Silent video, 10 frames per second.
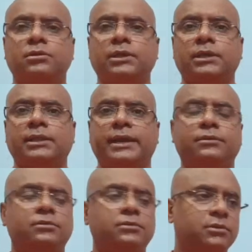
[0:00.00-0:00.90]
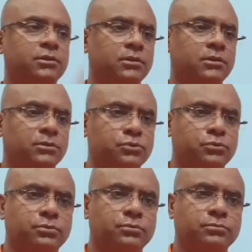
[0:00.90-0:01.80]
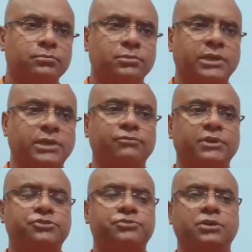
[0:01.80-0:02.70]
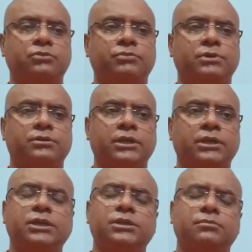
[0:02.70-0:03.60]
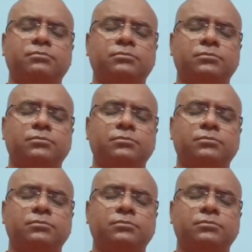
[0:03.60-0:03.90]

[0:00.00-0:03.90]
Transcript: a land, to gain victory over a kingdom,